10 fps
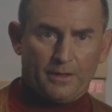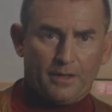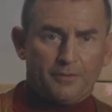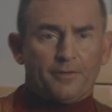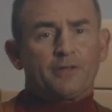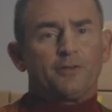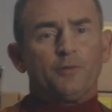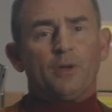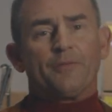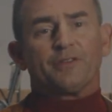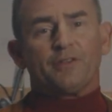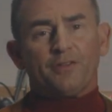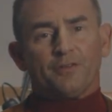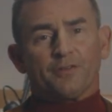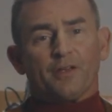In fact, if you have a
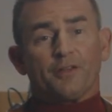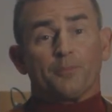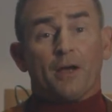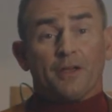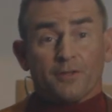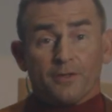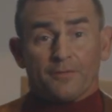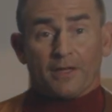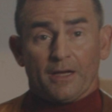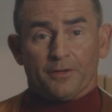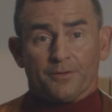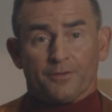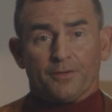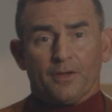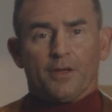decent-sized basket of
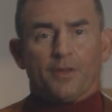accounts,